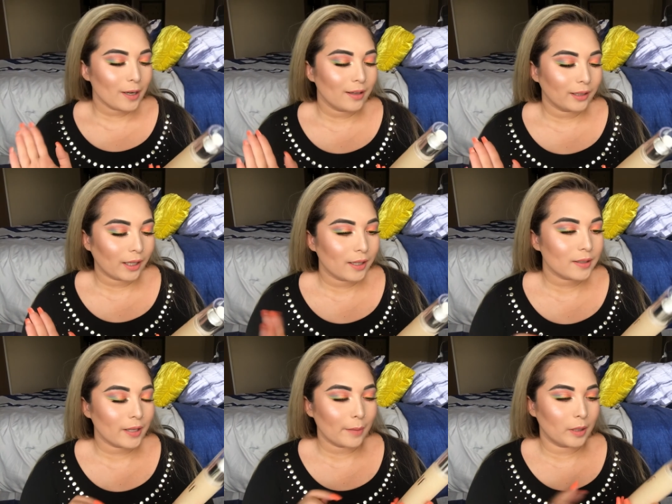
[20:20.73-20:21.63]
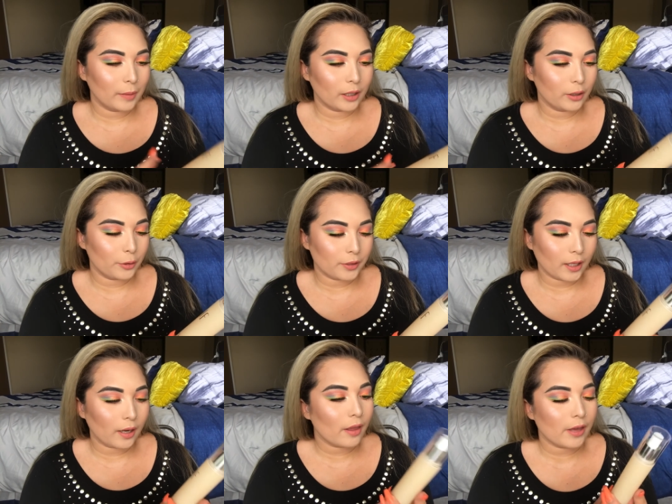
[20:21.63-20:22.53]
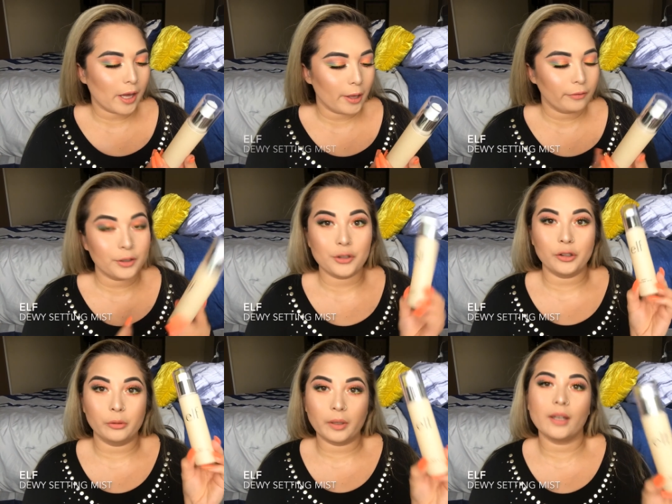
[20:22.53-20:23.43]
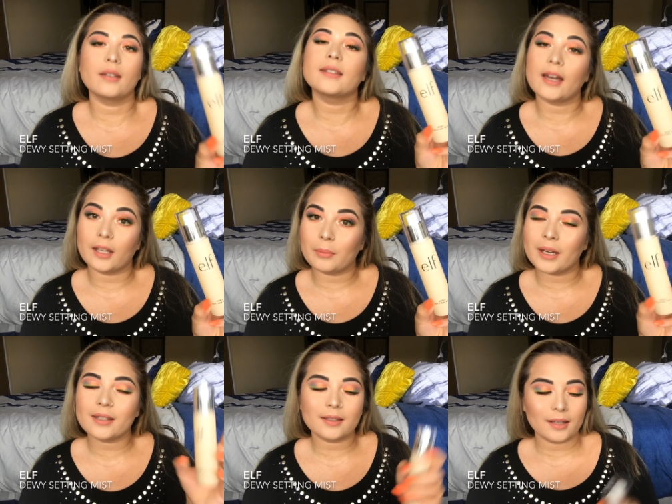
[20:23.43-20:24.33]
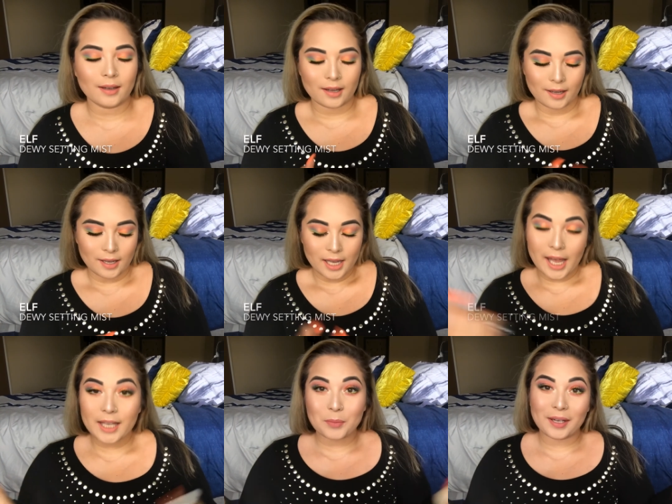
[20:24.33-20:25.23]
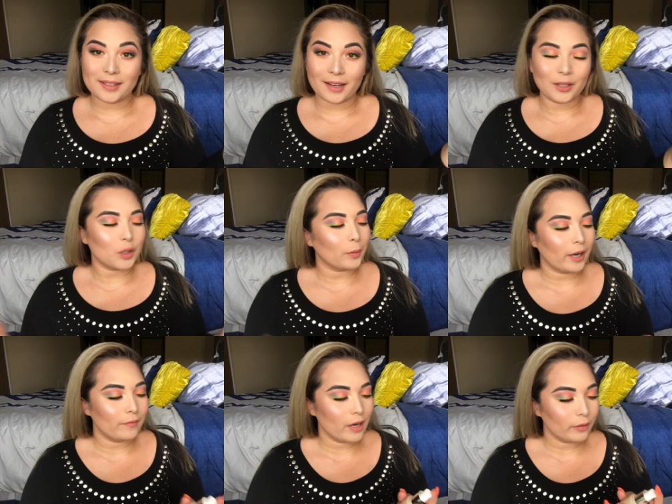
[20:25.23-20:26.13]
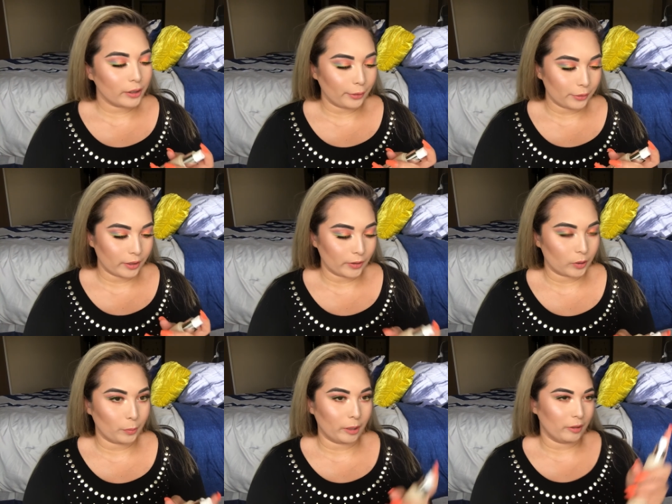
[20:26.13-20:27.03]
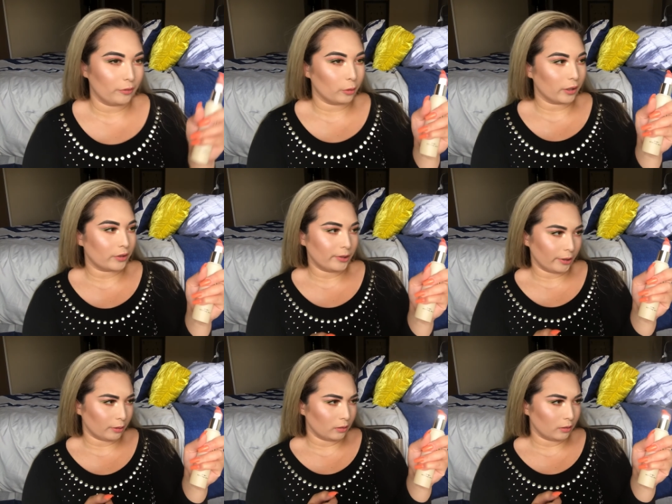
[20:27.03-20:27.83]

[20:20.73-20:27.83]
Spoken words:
not least, I'm going to be using the e.l.f. Dewy Setting Mist as my setting spray. I've never used this spray before, so